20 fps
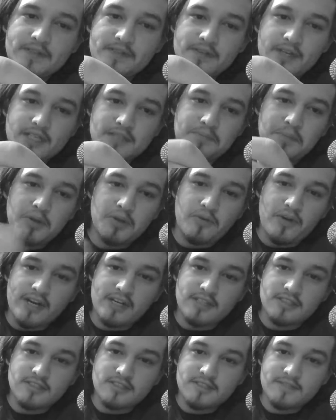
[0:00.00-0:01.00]
It's
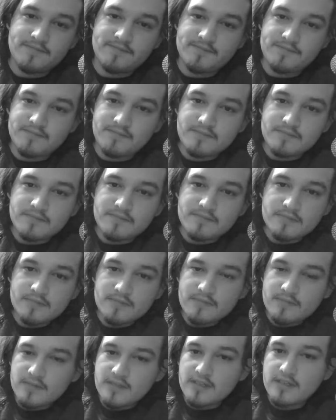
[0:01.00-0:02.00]
polarized.
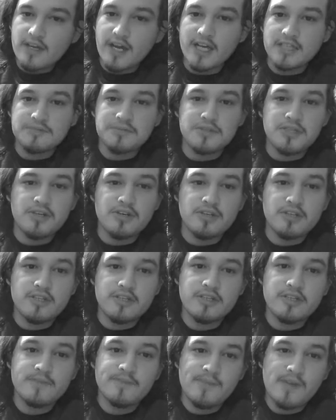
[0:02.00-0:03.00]
As we said
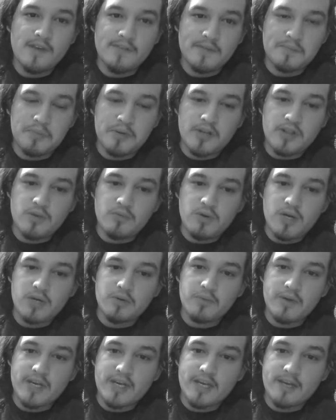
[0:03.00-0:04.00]
earlier, if you put it the wrong
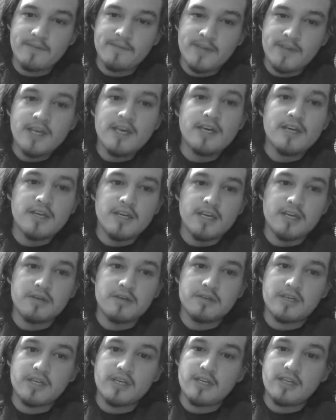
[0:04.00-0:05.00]
way, it
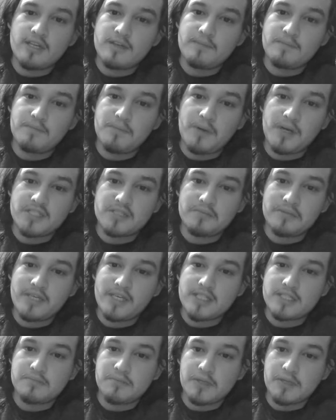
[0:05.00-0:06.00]
can possibly
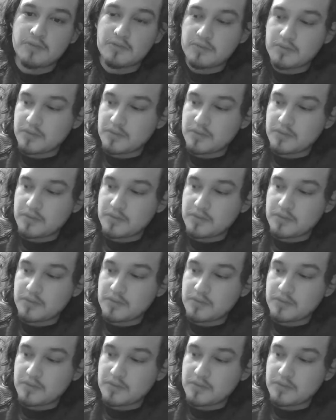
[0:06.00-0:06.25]
explode.